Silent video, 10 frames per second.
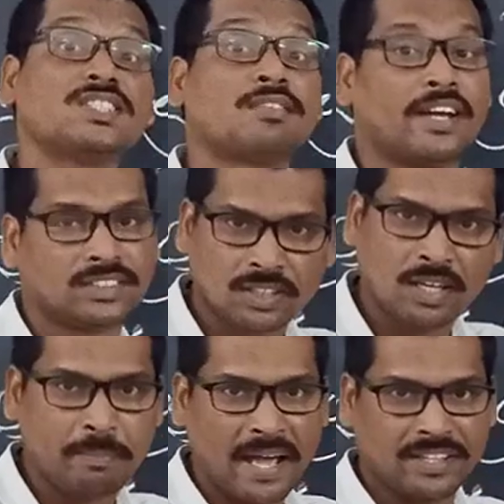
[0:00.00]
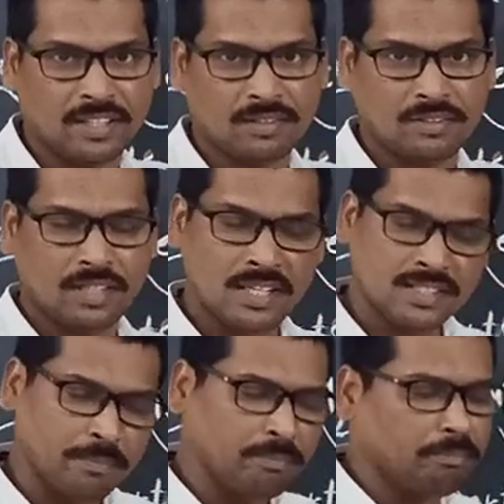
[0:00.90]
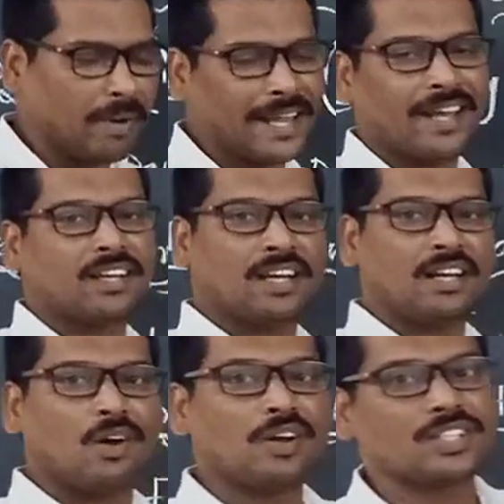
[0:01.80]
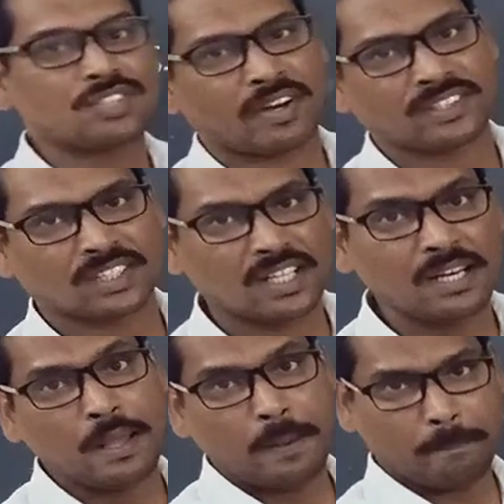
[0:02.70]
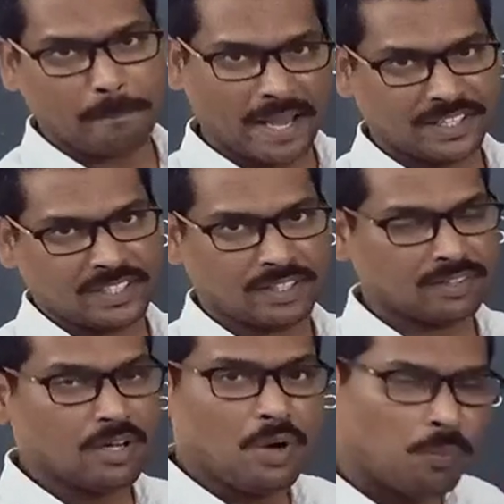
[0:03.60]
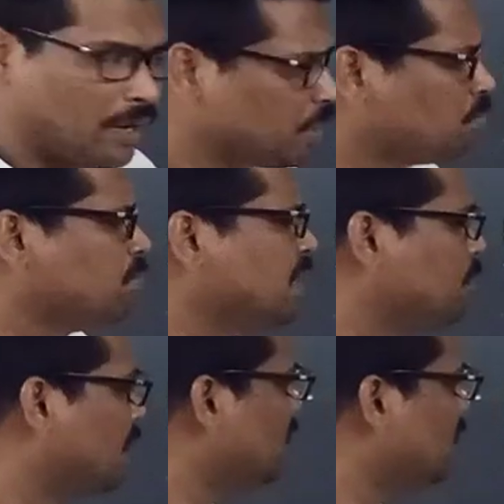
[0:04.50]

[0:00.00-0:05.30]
structural barrier. There is a mechanical or structural barrier. What do you mean by